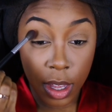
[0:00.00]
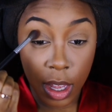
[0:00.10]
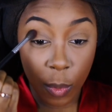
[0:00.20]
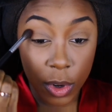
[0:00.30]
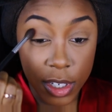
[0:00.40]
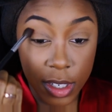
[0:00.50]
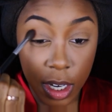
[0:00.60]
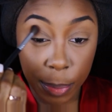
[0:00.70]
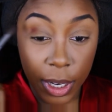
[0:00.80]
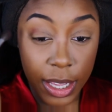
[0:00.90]
And we're just
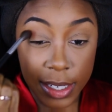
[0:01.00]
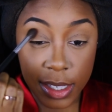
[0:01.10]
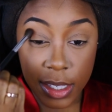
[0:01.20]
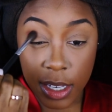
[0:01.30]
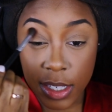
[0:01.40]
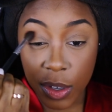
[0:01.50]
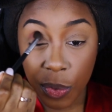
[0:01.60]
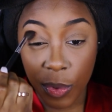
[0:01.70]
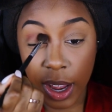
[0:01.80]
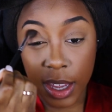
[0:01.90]
gonna place this
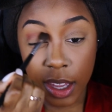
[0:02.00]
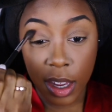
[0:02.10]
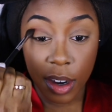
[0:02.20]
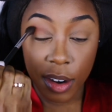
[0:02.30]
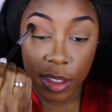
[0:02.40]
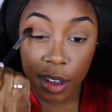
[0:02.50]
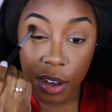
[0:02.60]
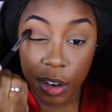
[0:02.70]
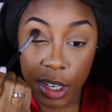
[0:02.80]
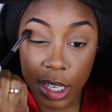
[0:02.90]
right here in the
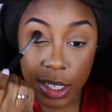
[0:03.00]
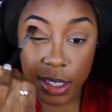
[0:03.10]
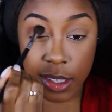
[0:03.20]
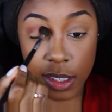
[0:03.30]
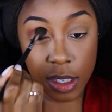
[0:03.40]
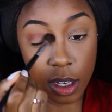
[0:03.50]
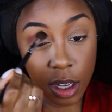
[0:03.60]
crease.